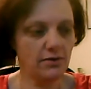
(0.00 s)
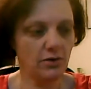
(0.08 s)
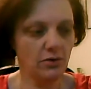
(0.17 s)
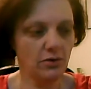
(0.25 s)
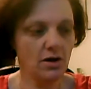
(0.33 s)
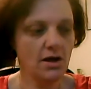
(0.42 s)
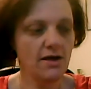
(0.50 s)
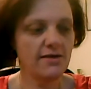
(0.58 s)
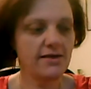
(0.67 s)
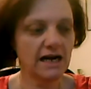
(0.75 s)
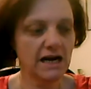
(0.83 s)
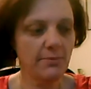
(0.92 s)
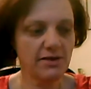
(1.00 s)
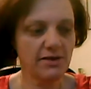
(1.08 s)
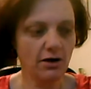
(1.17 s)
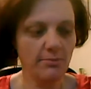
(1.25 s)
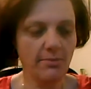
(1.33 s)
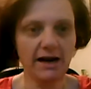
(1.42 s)
So set it up as an
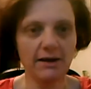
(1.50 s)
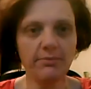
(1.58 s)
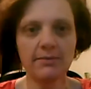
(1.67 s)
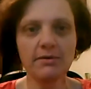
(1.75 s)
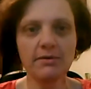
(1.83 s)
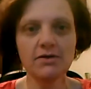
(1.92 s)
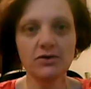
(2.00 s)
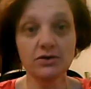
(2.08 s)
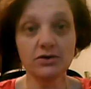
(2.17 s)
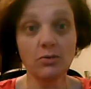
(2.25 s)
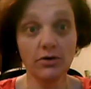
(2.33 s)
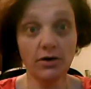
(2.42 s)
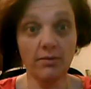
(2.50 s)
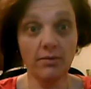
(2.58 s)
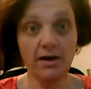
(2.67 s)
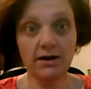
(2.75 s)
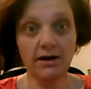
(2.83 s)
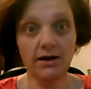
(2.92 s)
automatic payment so you're not worrying
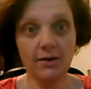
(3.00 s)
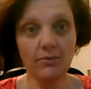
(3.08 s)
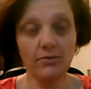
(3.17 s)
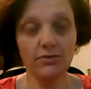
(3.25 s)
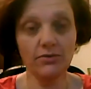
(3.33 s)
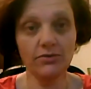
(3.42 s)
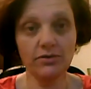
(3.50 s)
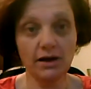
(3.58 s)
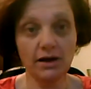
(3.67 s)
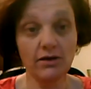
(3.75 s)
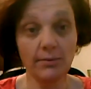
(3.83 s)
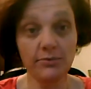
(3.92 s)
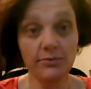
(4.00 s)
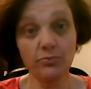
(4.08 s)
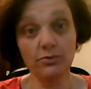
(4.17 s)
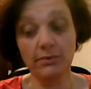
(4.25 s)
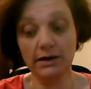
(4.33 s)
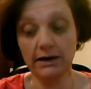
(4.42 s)
about it, and that'll help you
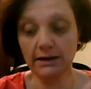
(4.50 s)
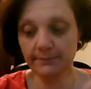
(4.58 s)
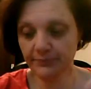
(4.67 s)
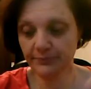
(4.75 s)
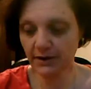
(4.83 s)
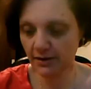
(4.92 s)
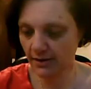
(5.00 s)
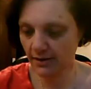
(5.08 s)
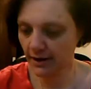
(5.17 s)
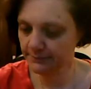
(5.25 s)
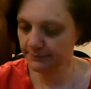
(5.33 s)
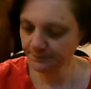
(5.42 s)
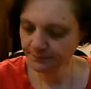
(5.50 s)
put money aside.